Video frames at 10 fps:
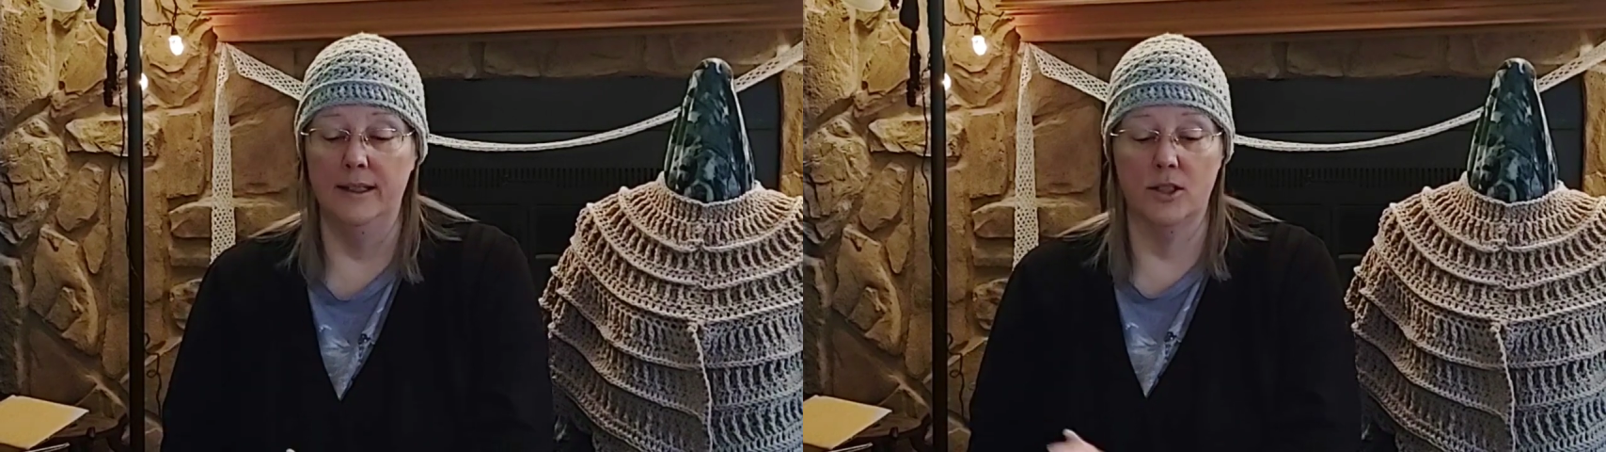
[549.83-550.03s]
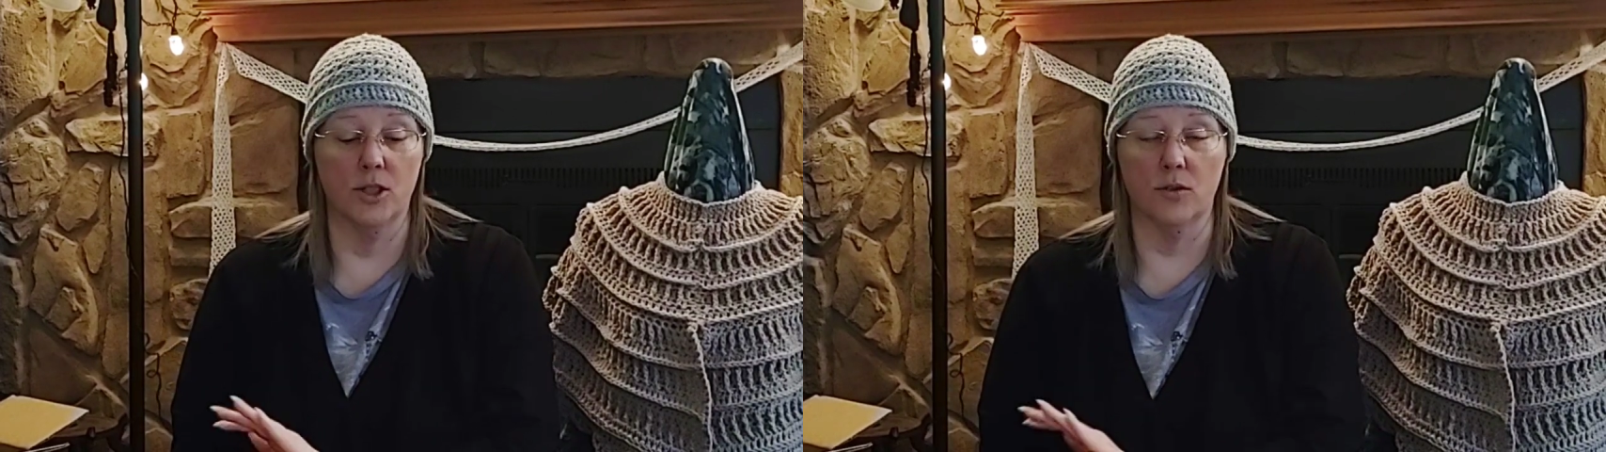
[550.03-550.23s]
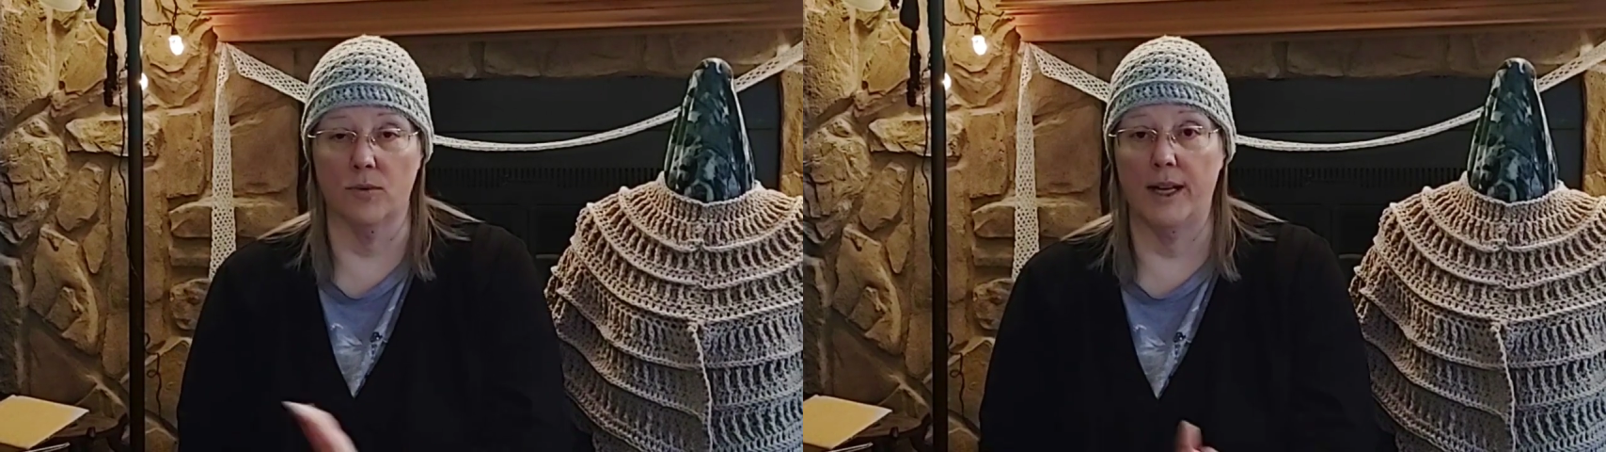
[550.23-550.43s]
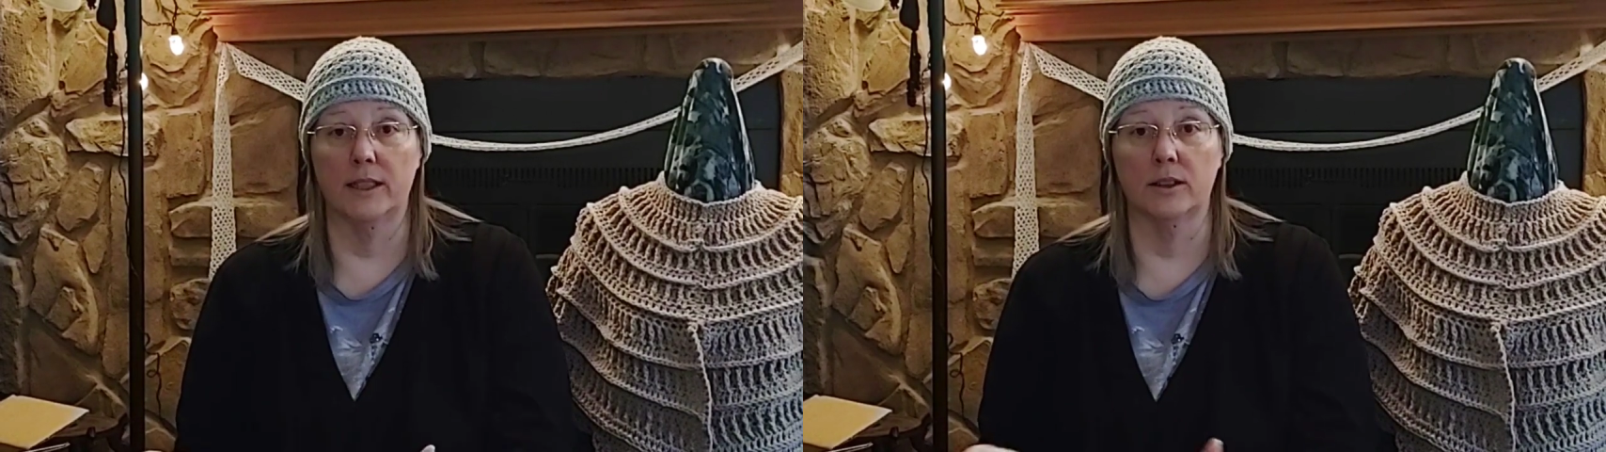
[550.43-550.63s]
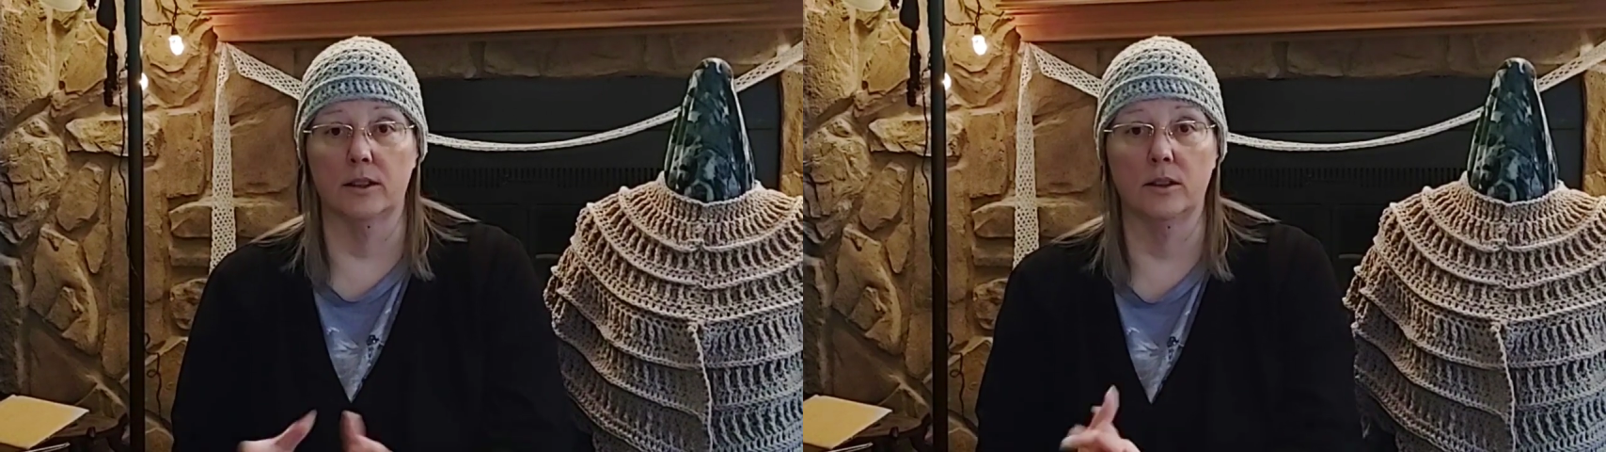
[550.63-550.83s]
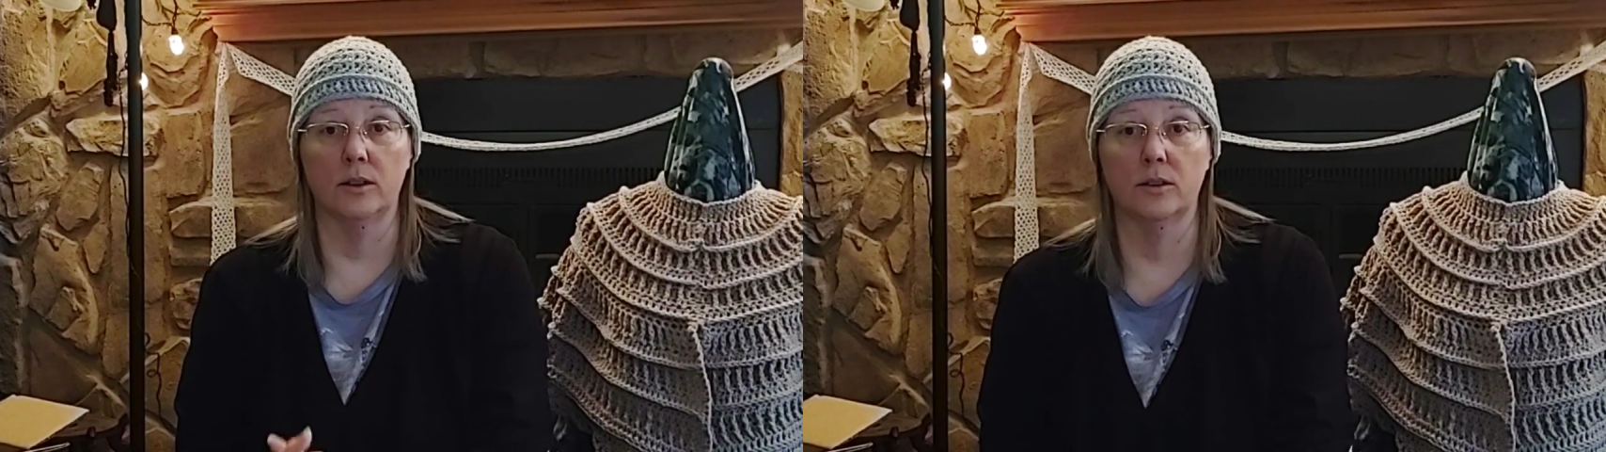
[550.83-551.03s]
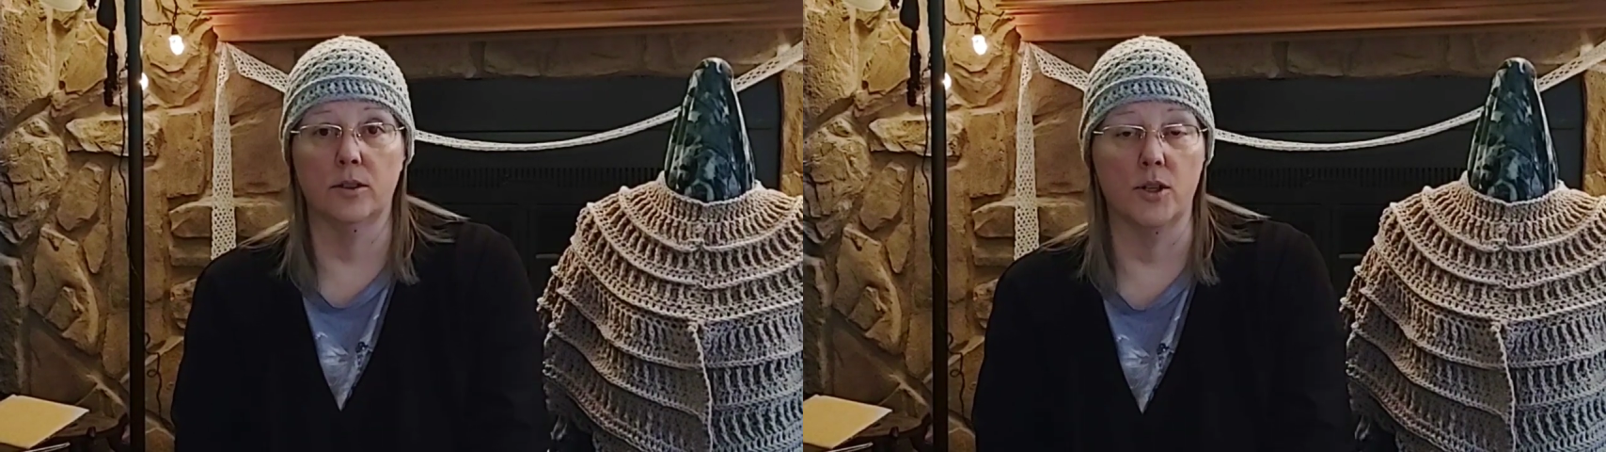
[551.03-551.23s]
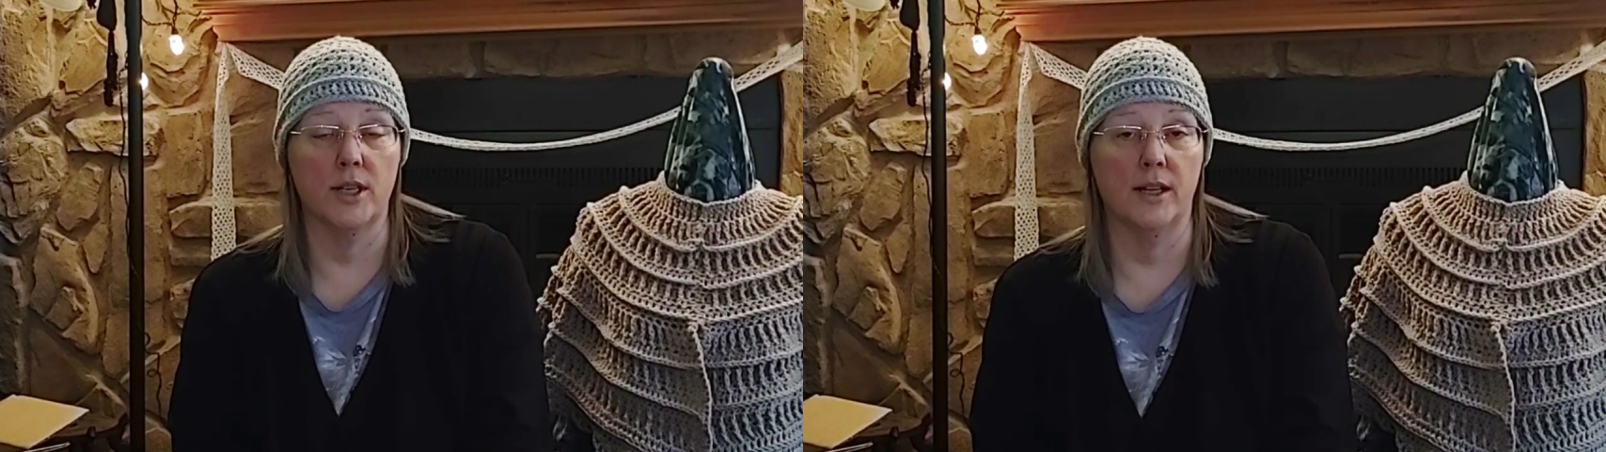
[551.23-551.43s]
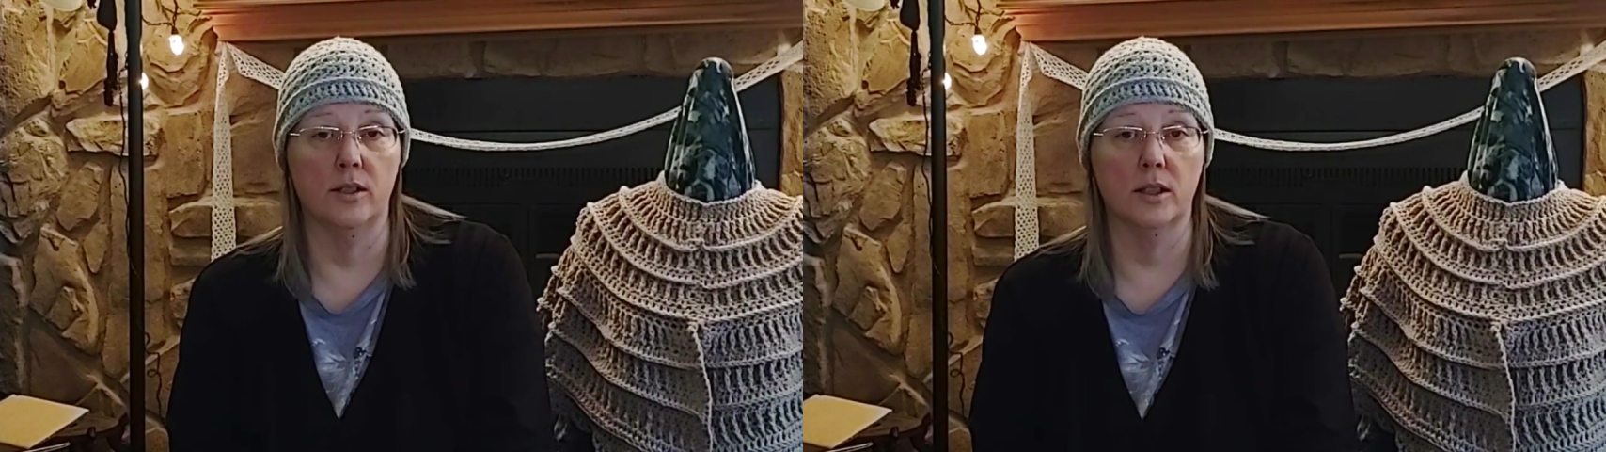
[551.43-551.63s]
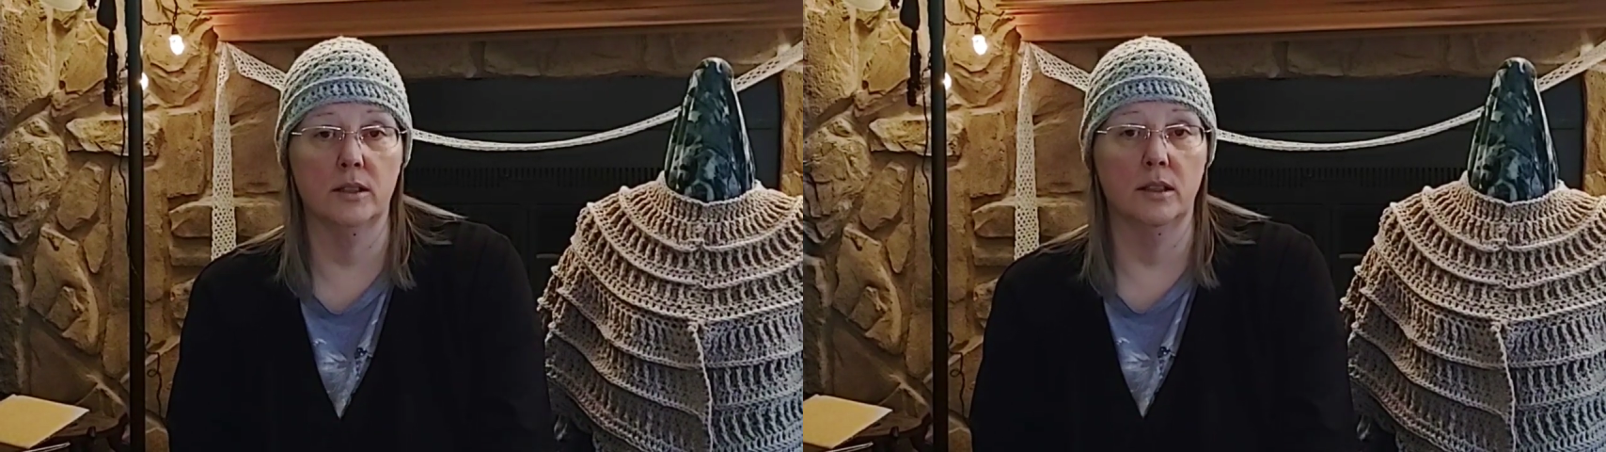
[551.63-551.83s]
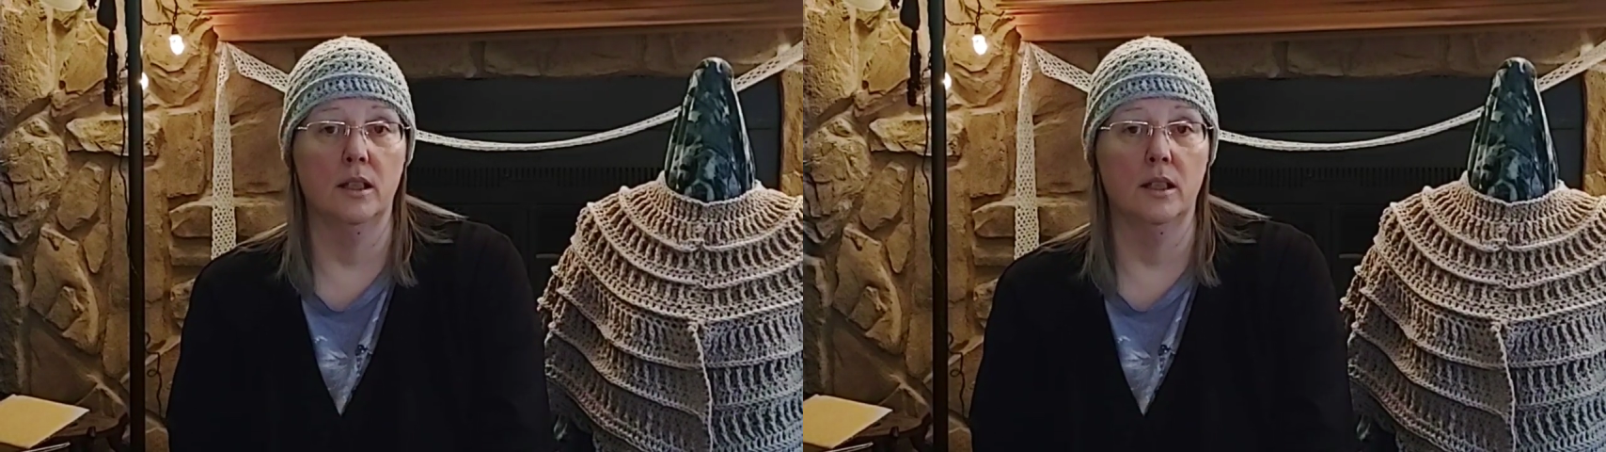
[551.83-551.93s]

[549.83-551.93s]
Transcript: It's just regular crochet hooks.